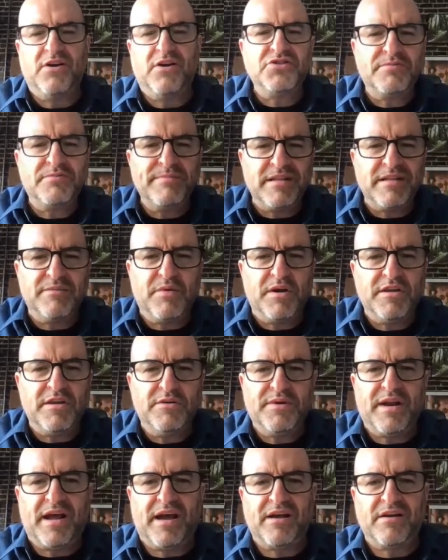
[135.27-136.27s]
And ultimately
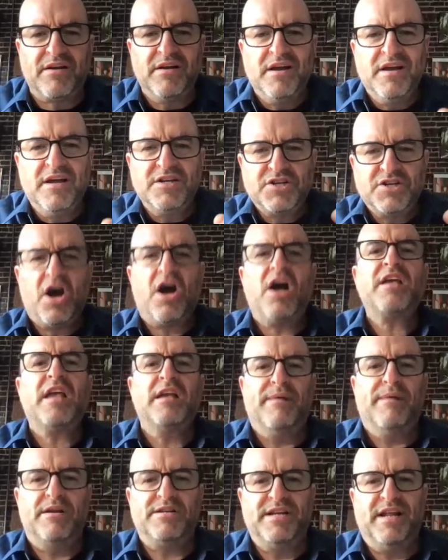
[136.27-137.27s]
what you and I are
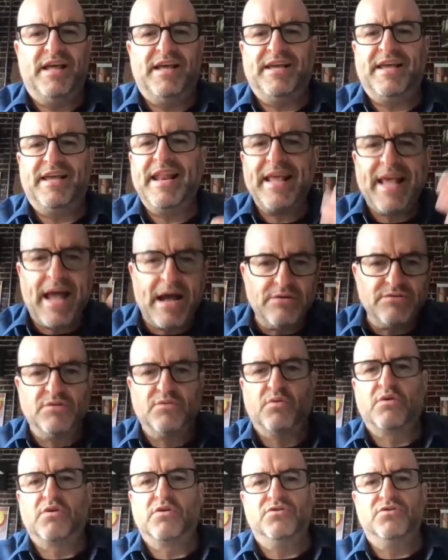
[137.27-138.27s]
talking about today, getting out
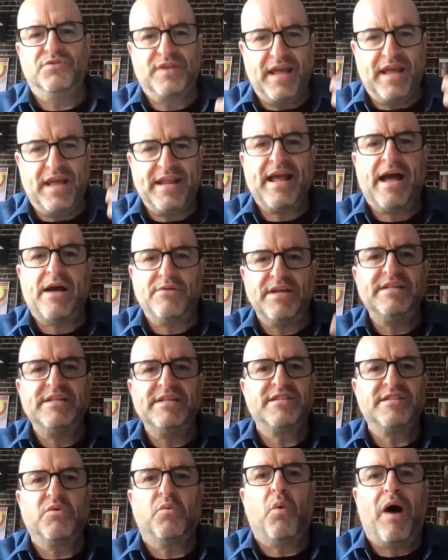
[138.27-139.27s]
in the world, getting out
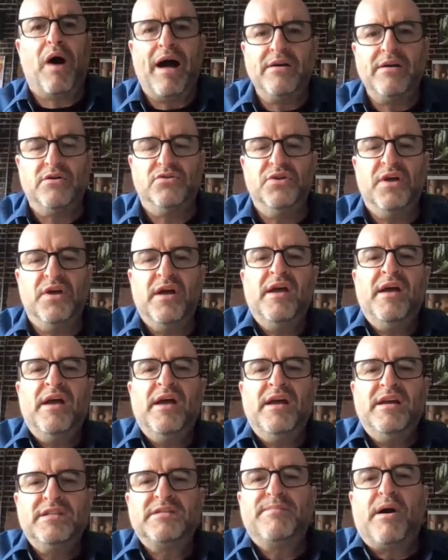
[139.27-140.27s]
into the wild,
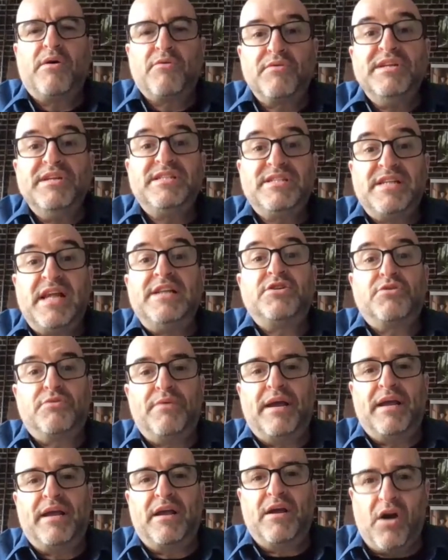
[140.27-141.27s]
is about
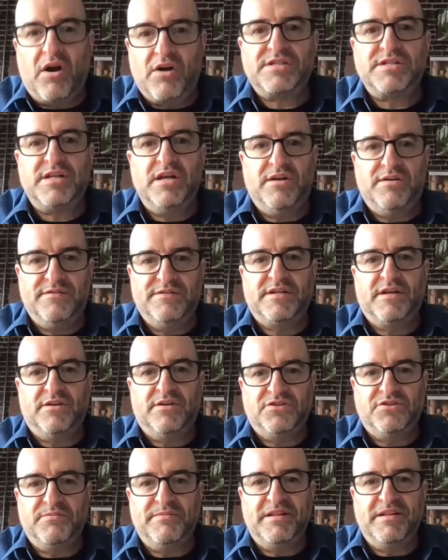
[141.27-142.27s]
recentering ourselves
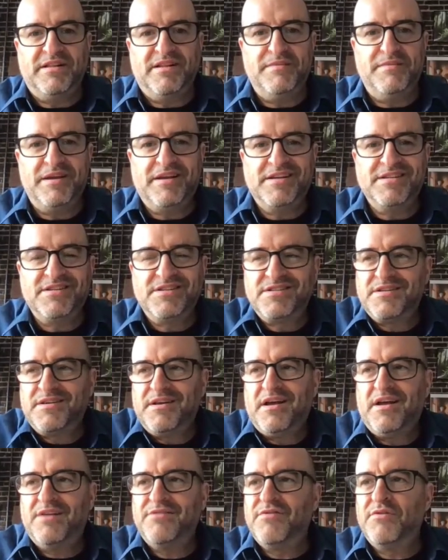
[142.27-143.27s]
ultimately, because
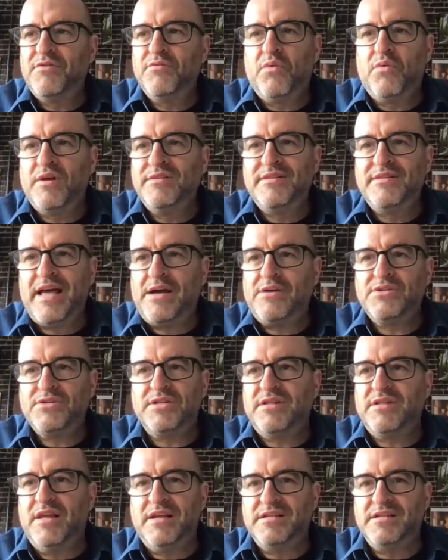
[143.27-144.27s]
there's
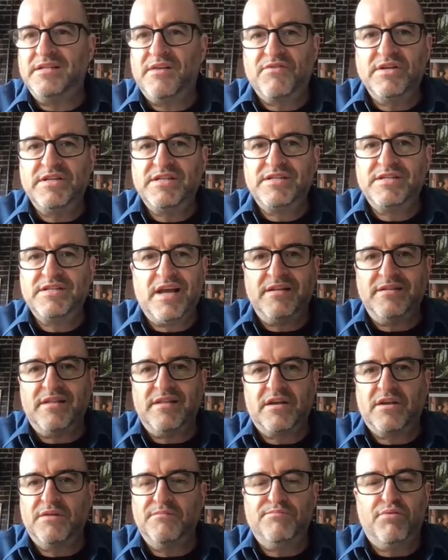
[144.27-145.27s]
101,000 things every
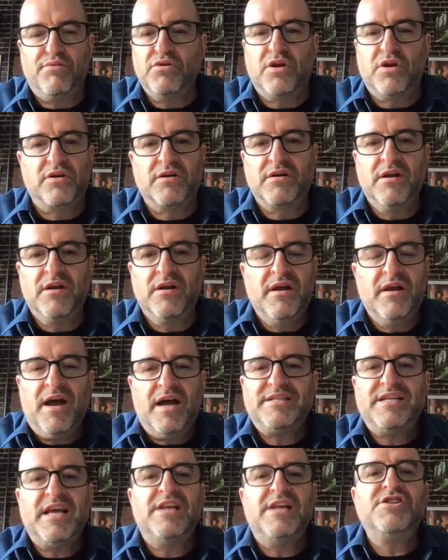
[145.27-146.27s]
second that could pull our
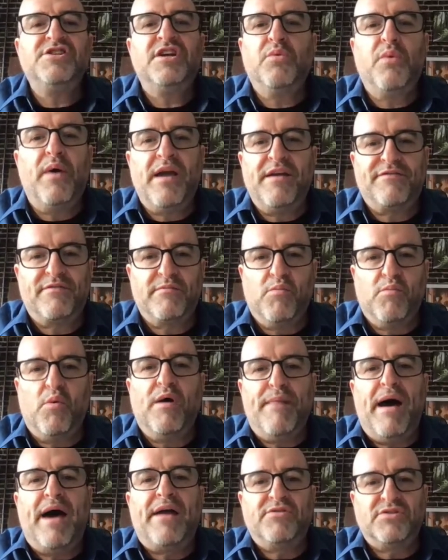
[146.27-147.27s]
attention away from
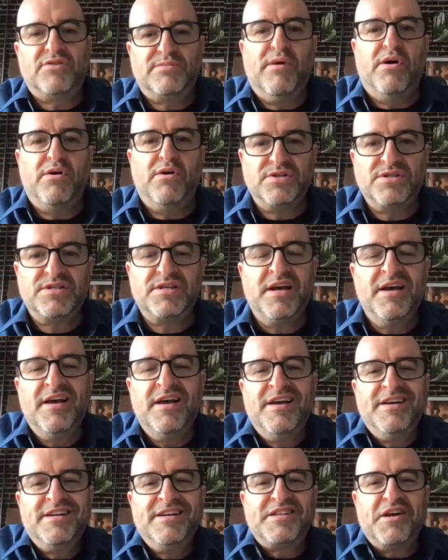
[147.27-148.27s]
what matters most.
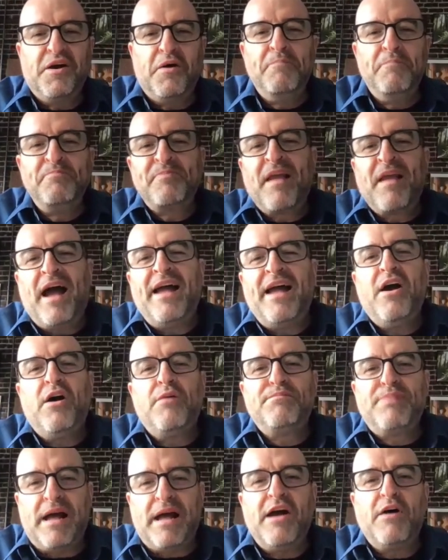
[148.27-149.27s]
So I
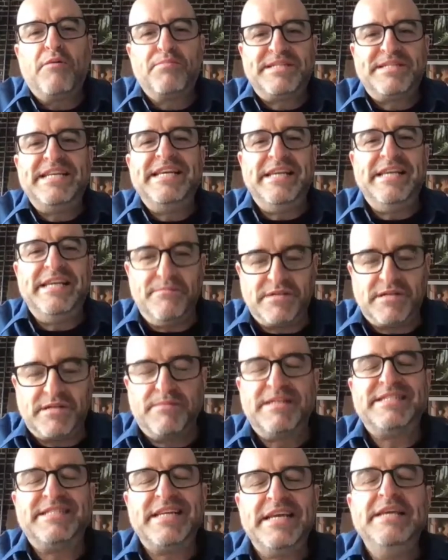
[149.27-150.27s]
help
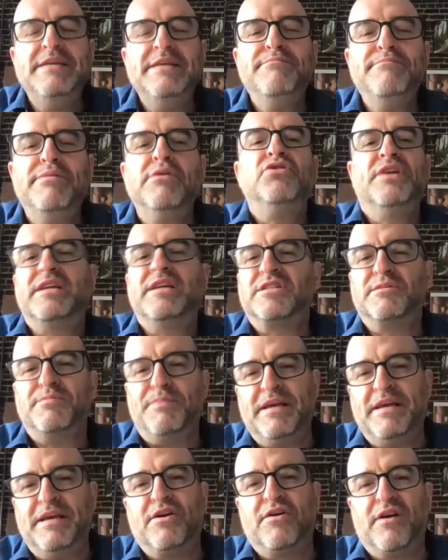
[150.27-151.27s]
teams. I'm a team building
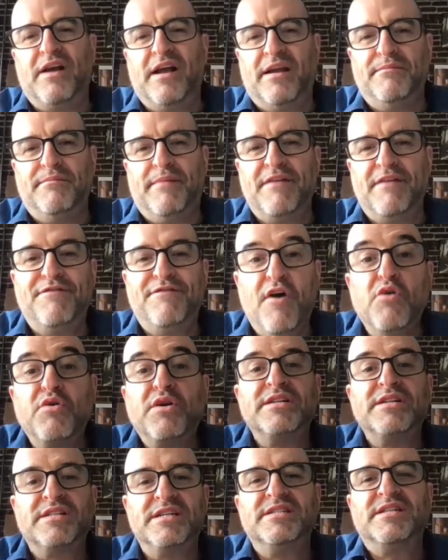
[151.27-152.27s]
speaker, and my
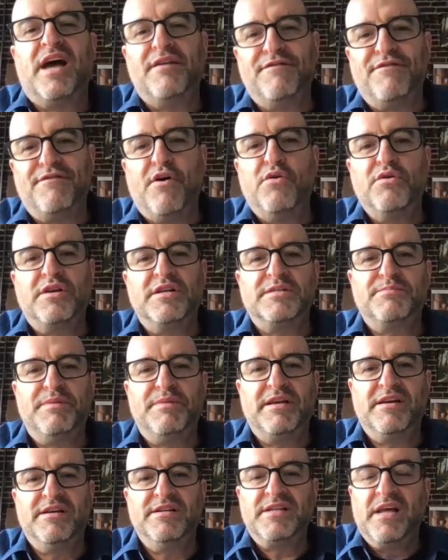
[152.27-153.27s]
focus is on focus
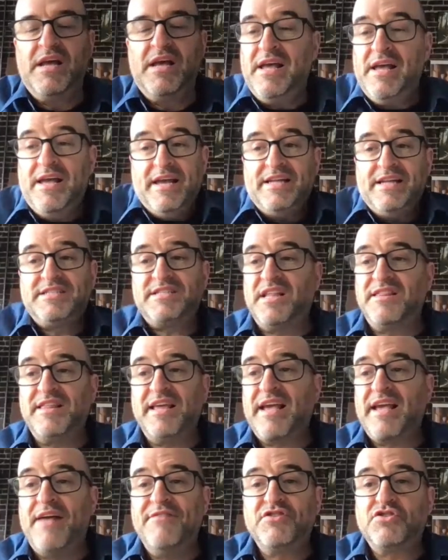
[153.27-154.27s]
because it's the
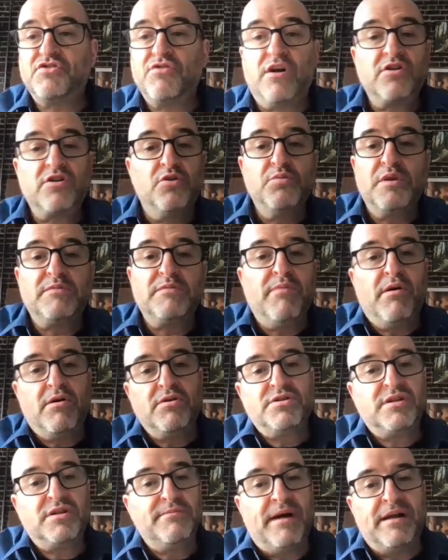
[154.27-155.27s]
thing I've struggled with
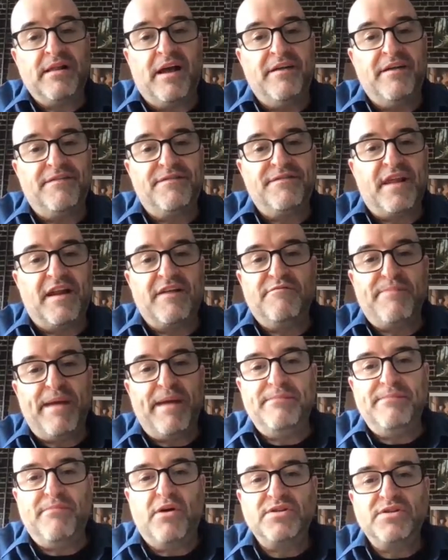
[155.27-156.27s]
most in my life, but I've
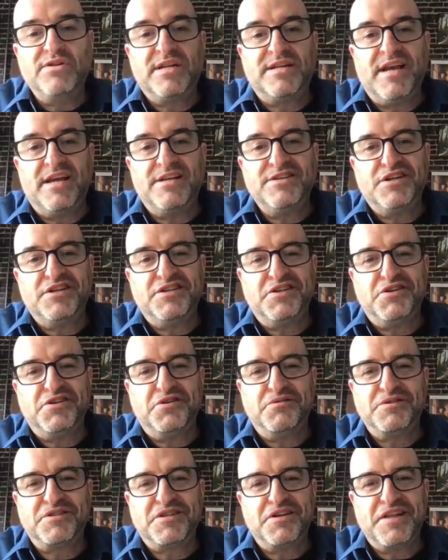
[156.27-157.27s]
paid most attention
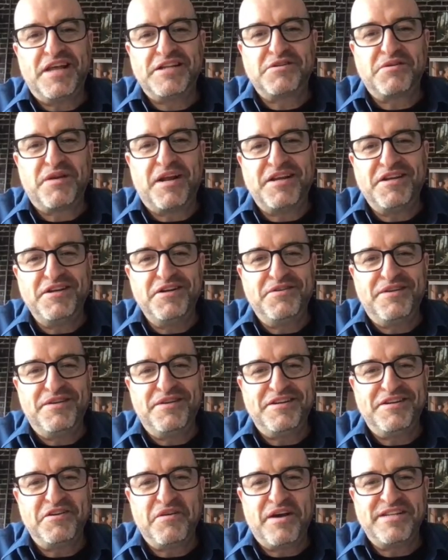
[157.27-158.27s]
to. So that's what I
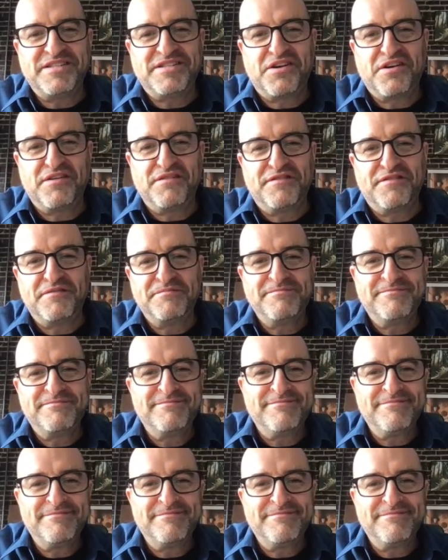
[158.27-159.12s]
do and who I serve.